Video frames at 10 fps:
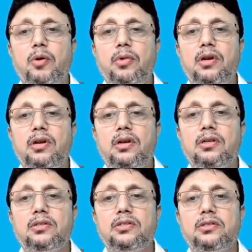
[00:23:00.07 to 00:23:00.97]
in bubble.
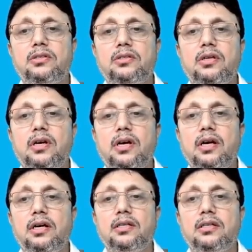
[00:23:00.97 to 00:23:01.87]

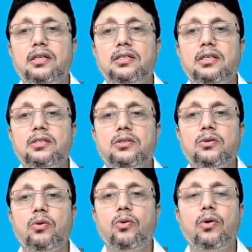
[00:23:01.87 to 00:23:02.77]
This
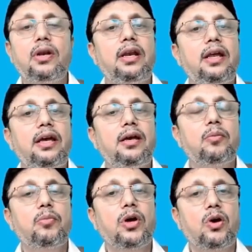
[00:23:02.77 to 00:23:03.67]
is only
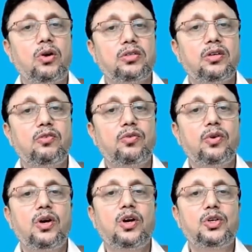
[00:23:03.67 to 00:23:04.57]
because of
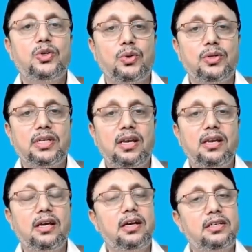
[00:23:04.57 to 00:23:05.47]

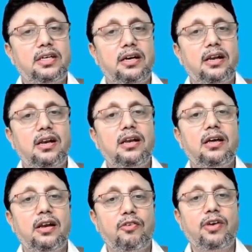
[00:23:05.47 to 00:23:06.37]
total internal
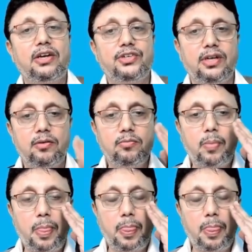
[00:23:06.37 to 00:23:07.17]
reflection.